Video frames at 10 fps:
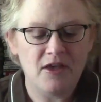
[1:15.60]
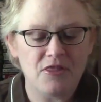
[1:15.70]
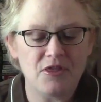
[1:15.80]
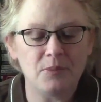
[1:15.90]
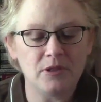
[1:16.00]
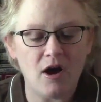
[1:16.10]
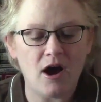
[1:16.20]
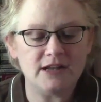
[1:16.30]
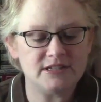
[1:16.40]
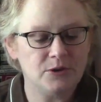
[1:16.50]
The
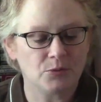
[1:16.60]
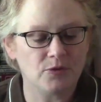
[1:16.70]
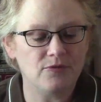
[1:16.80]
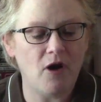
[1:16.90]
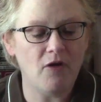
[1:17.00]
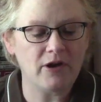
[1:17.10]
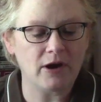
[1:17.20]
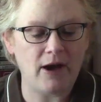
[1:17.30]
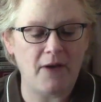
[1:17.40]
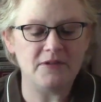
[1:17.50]
plot, revolving
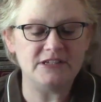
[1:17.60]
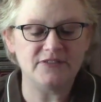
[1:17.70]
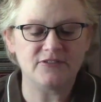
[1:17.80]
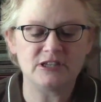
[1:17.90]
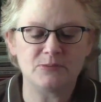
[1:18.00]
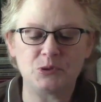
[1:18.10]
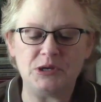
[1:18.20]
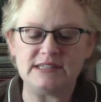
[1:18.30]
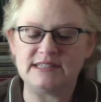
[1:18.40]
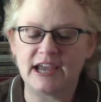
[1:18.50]
around the difference
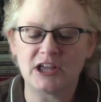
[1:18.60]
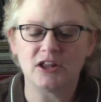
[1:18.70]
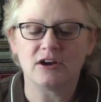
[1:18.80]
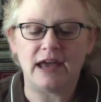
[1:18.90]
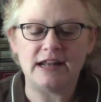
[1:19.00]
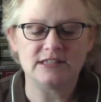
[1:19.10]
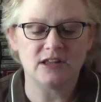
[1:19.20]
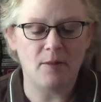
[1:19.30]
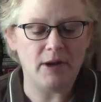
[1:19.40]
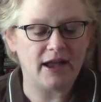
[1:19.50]
between secular and
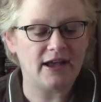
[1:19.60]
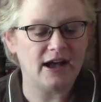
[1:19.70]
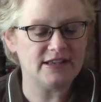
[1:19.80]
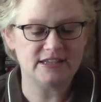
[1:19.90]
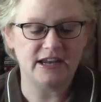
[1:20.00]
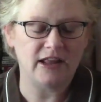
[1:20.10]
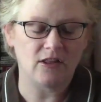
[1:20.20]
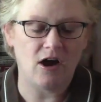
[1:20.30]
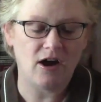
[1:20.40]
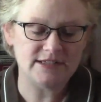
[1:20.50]
Islamic custody
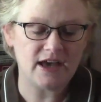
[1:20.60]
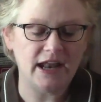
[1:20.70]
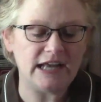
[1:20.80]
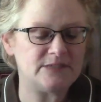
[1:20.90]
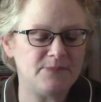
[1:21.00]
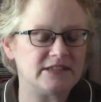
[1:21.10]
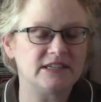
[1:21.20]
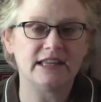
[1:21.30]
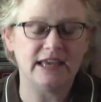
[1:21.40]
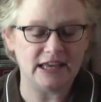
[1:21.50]
law, is
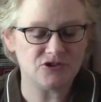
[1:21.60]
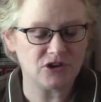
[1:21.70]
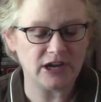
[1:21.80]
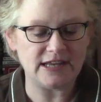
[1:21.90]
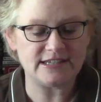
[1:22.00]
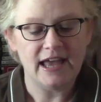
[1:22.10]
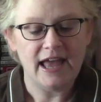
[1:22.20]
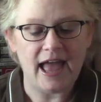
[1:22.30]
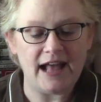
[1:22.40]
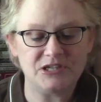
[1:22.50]
unexpectedly intricate
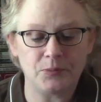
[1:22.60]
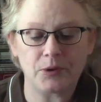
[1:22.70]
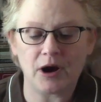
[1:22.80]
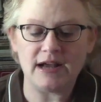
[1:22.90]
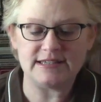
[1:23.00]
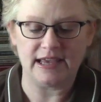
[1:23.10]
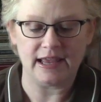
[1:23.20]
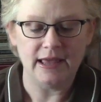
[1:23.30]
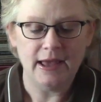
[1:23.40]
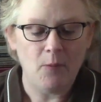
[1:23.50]
and
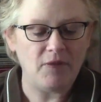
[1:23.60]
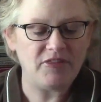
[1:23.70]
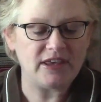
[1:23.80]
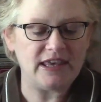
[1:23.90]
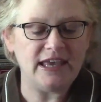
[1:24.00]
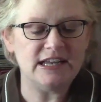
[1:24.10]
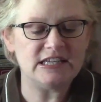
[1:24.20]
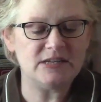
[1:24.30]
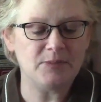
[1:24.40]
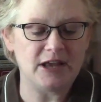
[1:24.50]
surprising. But the
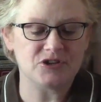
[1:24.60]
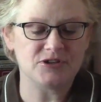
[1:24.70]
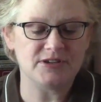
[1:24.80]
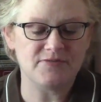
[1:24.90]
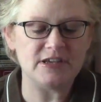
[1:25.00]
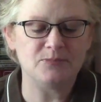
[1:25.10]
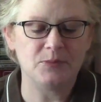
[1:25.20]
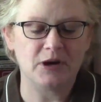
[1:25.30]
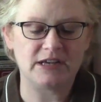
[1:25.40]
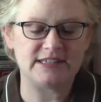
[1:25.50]
keenest pleasures of this
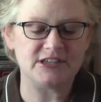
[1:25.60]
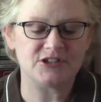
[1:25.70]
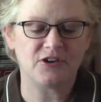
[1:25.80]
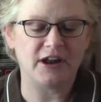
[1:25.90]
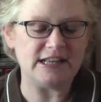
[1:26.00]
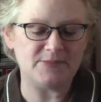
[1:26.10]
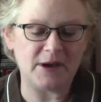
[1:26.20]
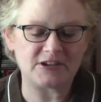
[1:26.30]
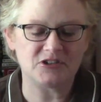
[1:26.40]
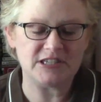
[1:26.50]
book center on
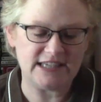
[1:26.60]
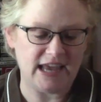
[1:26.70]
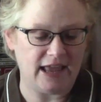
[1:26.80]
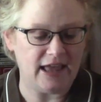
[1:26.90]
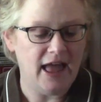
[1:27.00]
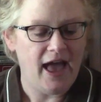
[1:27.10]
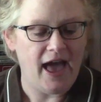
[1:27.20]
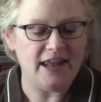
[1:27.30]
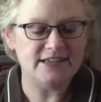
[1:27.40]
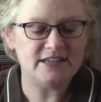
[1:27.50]
Inspector Singh
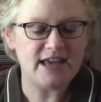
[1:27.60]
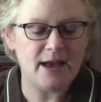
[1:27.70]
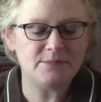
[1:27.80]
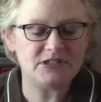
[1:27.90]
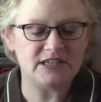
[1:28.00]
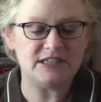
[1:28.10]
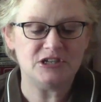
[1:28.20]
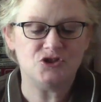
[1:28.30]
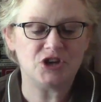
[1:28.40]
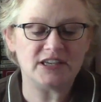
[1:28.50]
and his attempts to
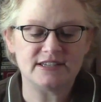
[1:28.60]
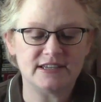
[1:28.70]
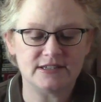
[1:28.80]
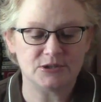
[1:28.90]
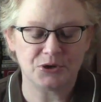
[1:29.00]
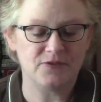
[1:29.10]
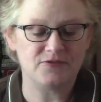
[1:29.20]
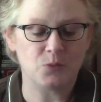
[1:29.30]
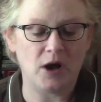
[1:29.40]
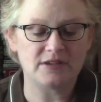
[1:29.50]
see justice
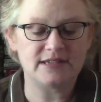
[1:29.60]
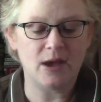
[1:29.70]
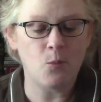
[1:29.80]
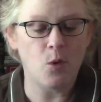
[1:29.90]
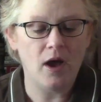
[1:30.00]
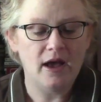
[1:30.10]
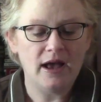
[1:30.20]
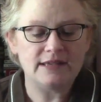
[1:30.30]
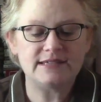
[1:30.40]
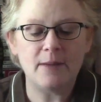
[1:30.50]
served while
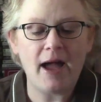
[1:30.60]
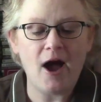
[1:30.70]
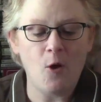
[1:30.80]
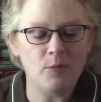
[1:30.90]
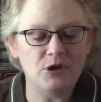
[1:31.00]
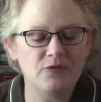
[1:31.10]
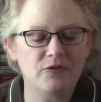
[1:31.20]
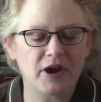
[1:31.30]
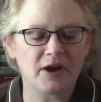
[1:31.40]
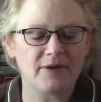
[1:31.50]
somehow
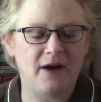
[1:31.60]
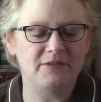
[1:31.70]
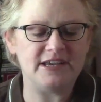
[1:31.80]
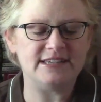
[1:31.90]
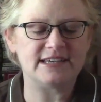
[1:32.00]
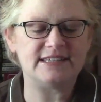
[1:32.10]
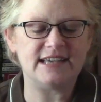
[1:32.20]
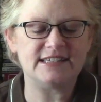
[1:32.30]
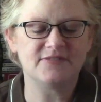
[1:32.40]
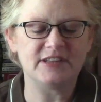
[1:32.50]
maneuvering around his
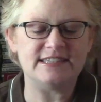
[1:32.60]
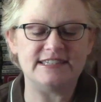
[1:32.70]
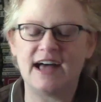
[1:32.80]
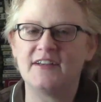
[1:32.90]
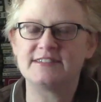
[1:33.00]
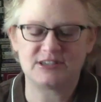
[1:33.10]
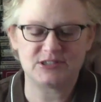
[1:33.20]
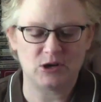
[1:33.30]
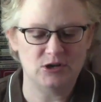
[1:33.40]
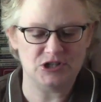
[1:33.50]
excessively zealous
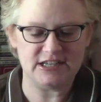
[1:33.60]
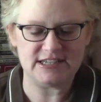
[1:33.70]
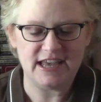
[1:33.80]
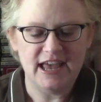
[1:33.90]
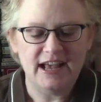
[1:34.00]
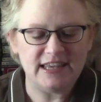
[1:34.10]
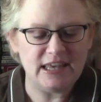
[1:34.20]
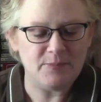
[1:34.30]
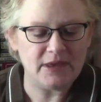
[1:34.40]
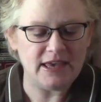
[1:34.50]
sergeant,
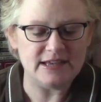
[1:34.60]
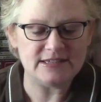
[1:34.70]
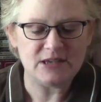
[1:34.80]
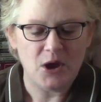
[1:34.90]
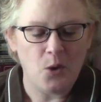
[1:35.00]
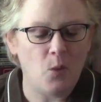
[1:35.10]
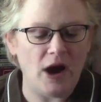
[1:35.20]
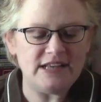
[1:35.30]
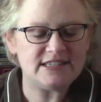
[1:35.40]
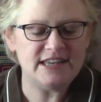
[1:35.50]
keeping his
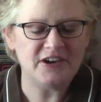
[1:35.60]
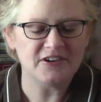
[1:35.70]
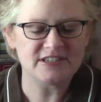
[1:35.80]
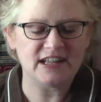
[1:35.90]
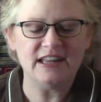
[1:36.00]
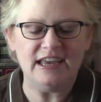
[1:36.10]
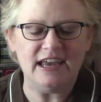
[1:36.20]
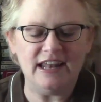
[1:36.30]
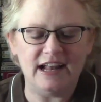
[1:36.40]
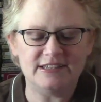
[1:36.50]
white sneakers
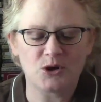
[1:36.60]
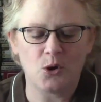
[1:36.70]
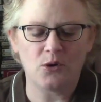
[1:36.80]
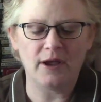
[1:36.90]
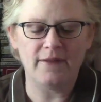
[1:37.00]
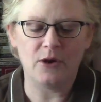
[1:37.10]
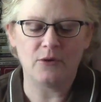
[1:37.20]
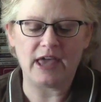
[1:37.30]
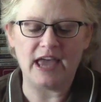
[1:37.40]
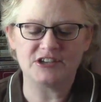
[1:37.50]
clean and scoring the
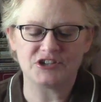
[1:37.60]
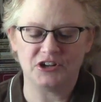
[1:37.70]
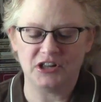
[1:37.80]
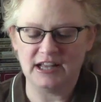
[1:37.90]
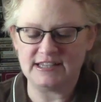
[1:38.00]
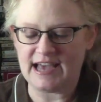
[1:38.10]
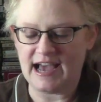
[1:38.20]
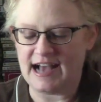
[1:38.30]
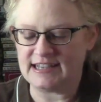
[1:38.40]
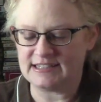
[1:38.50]
occasional
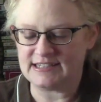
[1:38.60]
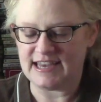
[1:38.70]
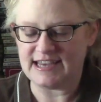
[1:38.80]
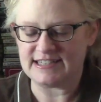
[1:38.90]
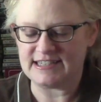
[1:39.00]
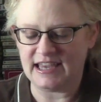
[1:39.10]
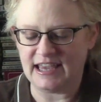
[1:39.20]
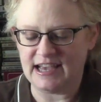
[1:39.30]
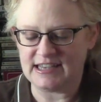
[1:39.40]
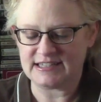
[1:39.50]

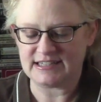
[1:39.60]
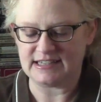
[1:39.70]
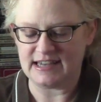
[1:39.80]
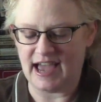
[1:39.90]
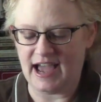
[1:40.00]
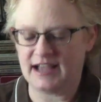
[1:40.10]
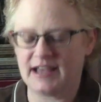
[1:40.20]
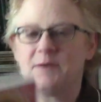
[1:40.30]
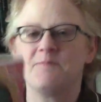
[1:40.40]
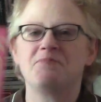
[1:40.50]
tasty snack.